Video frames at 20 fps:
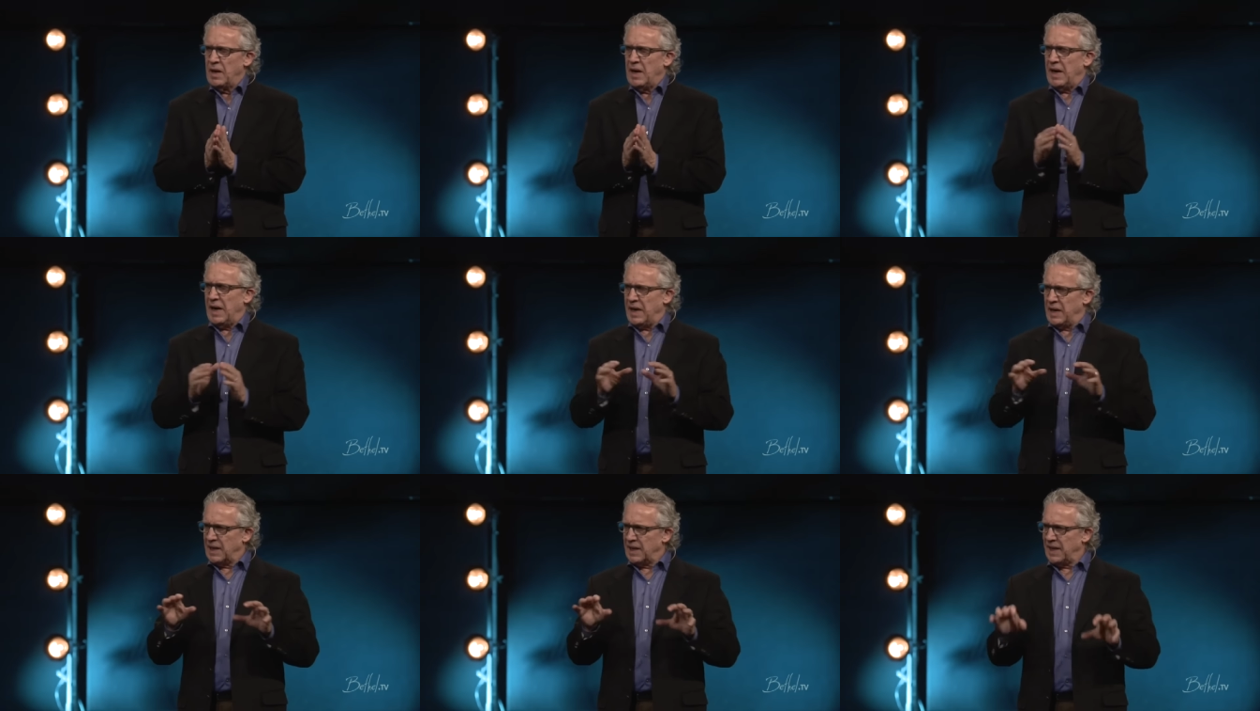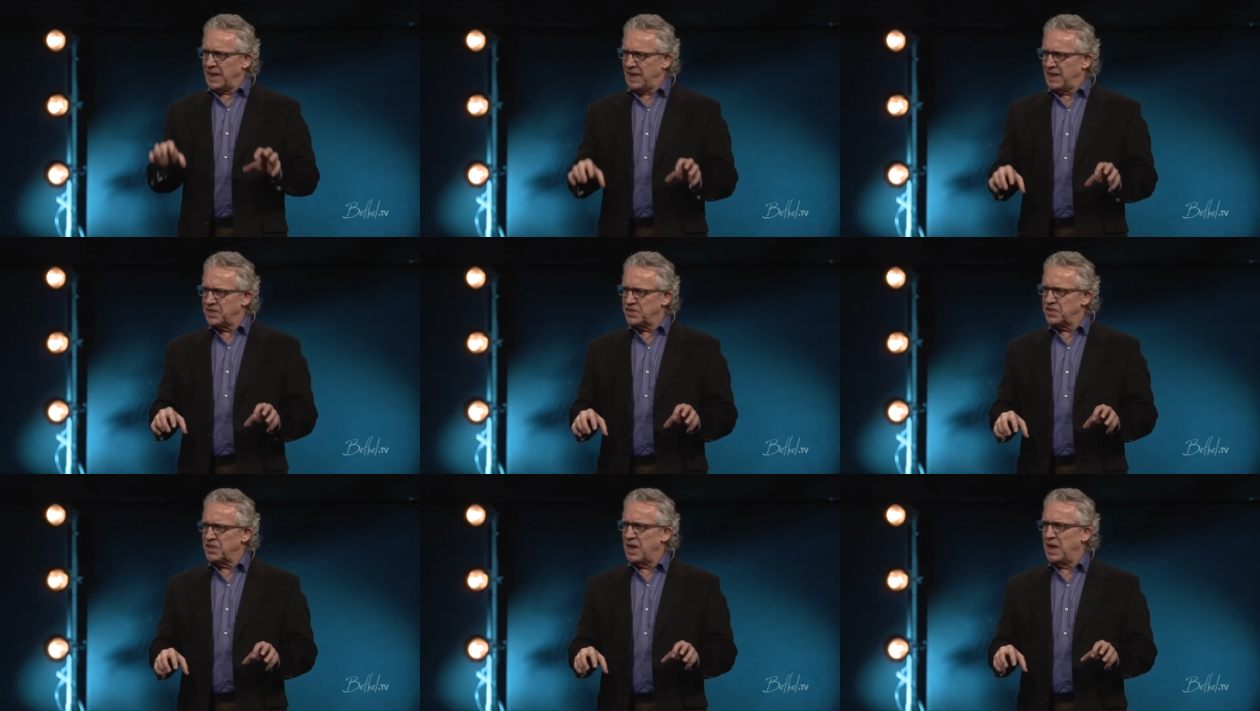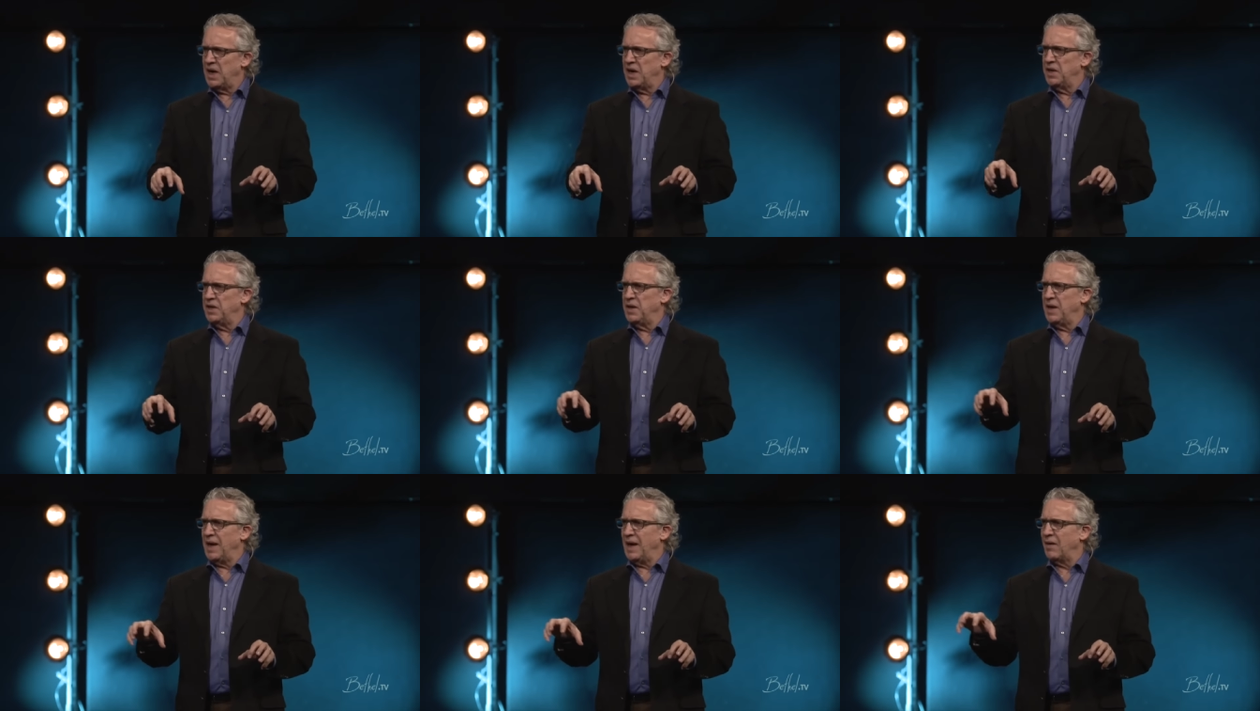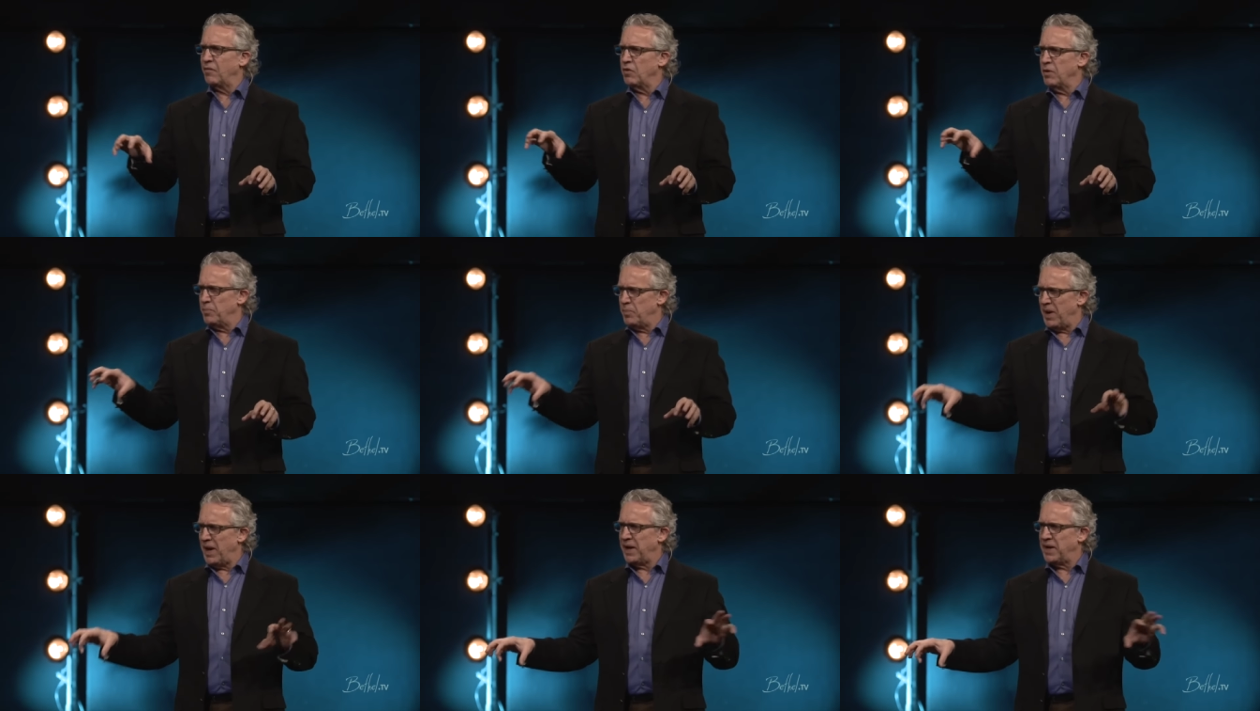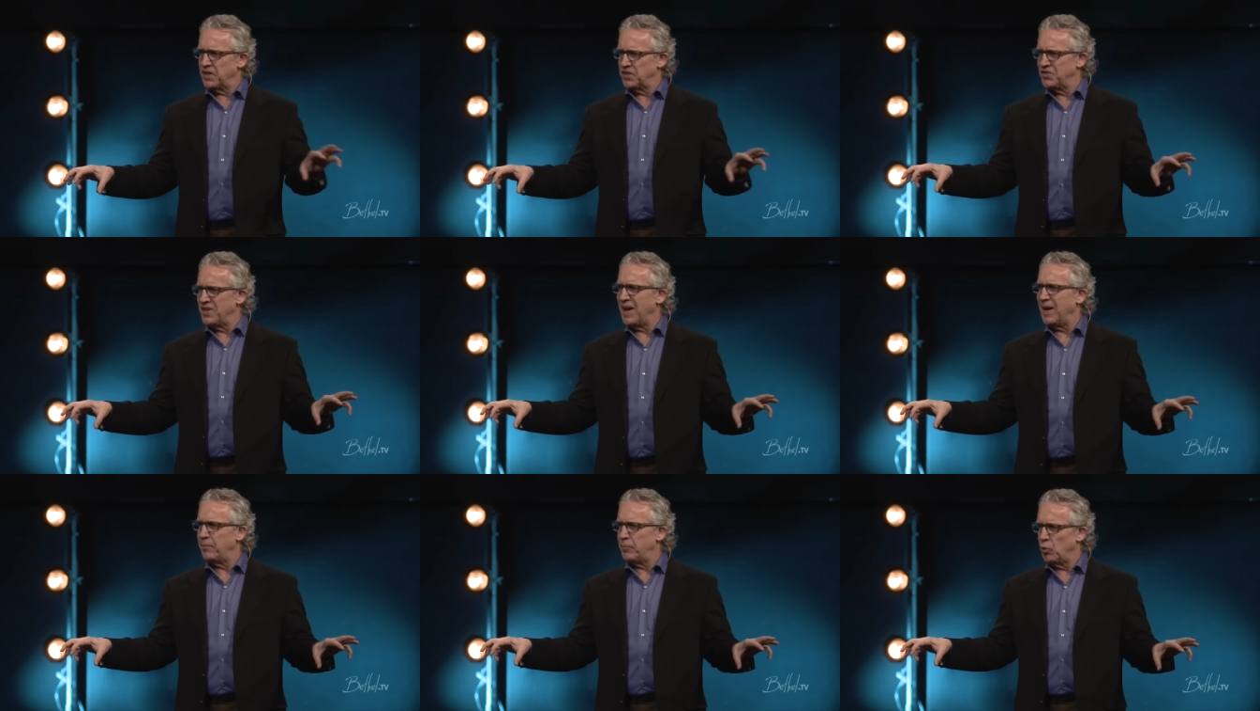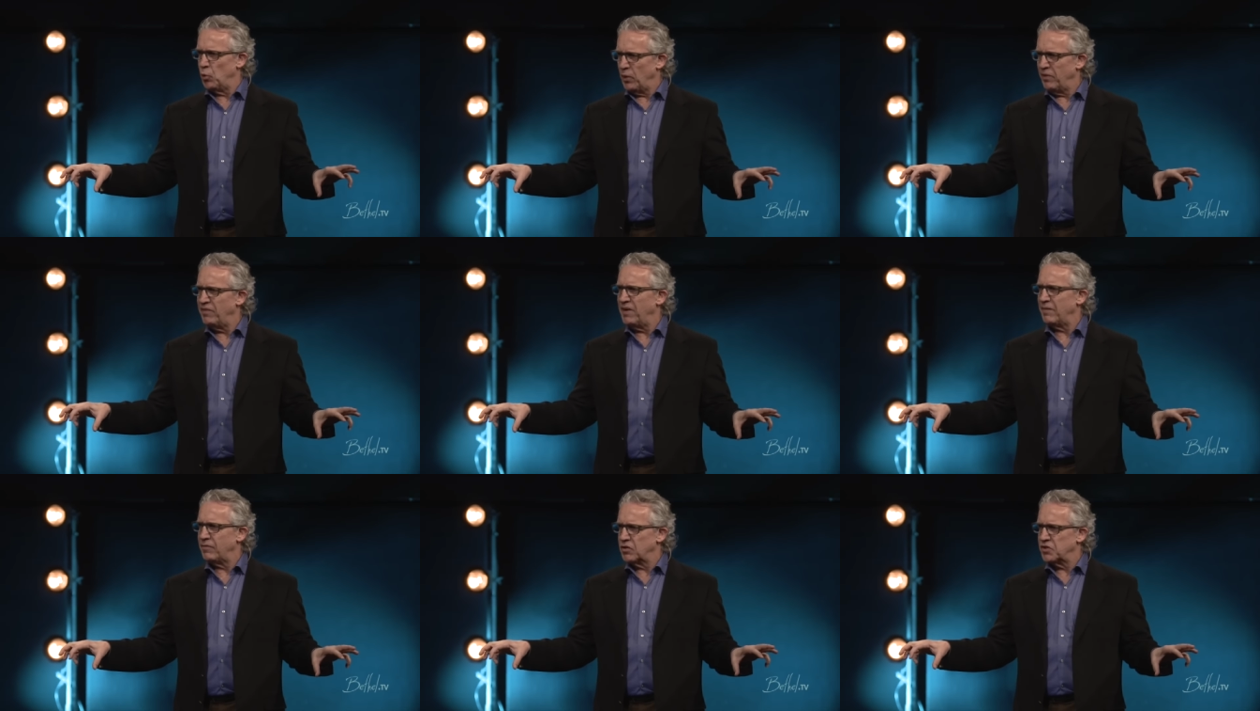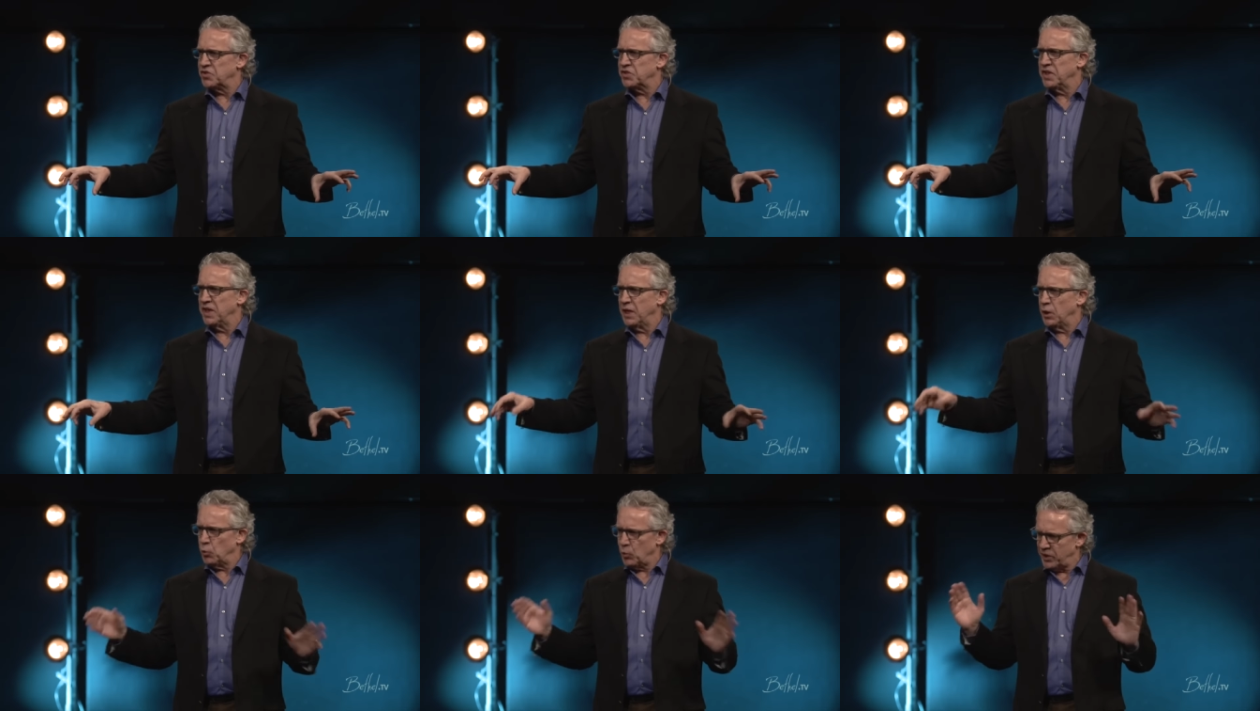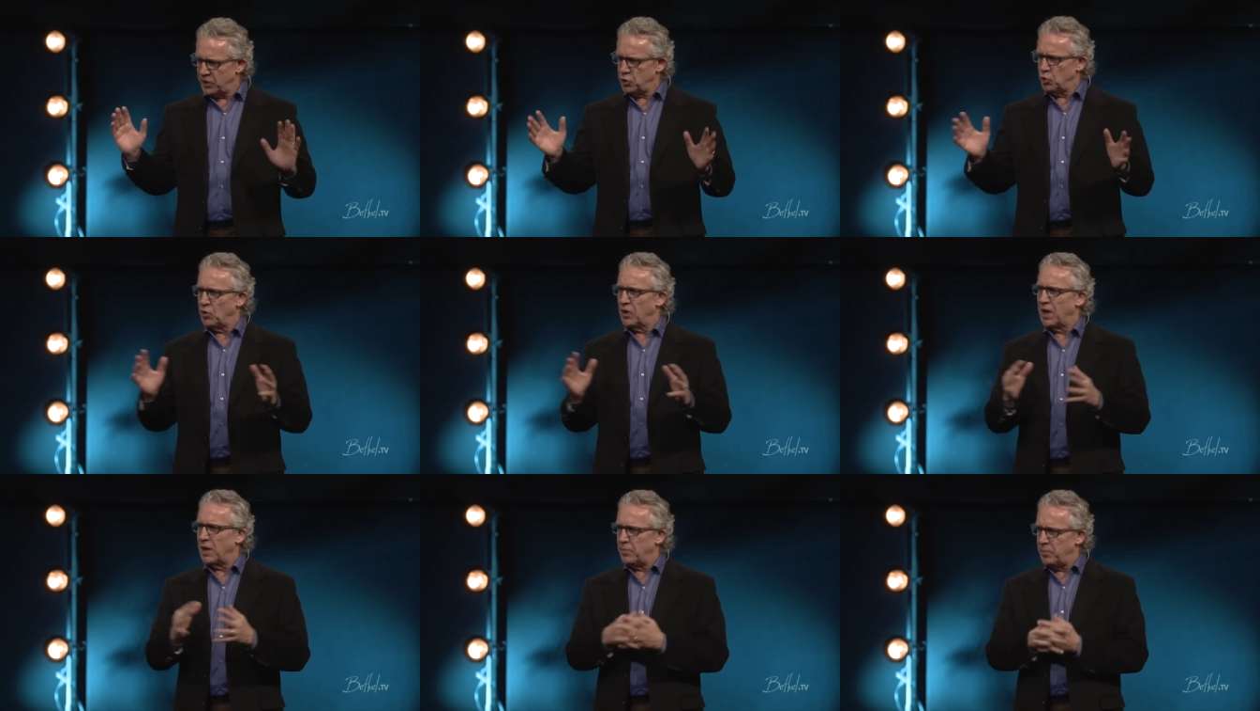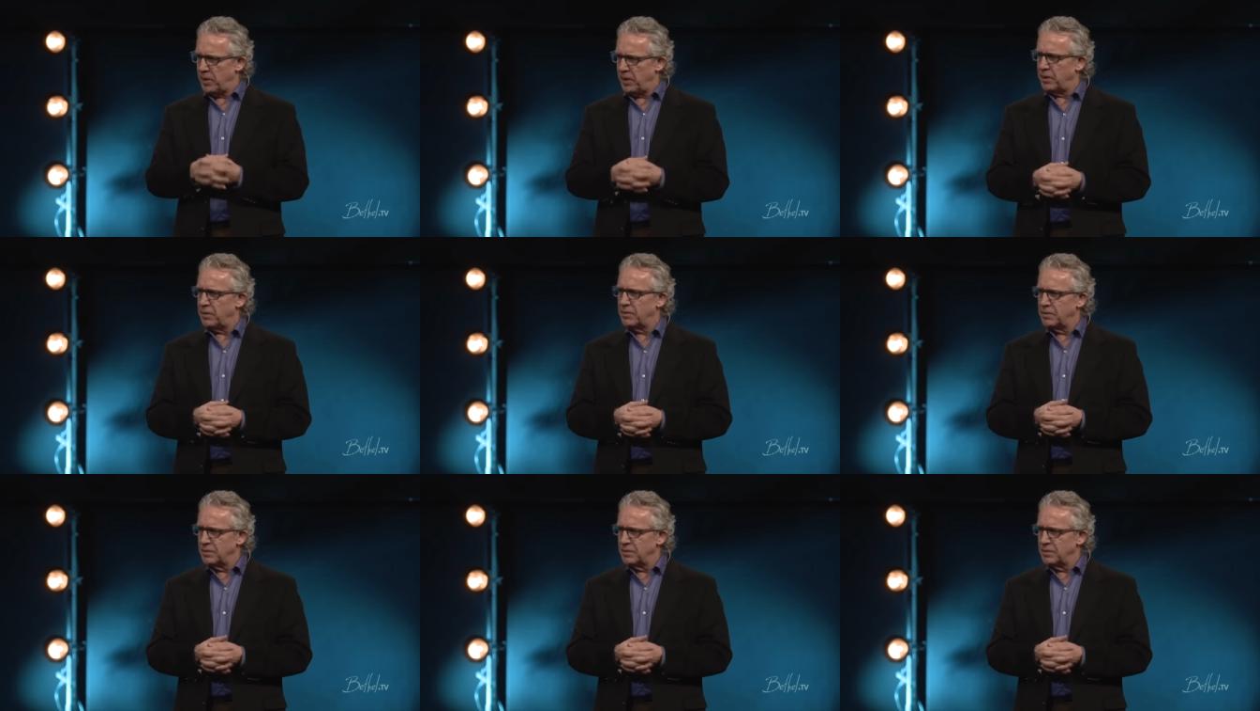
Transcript: and lay aside every bad example we've ever seen, we'd do a lot better.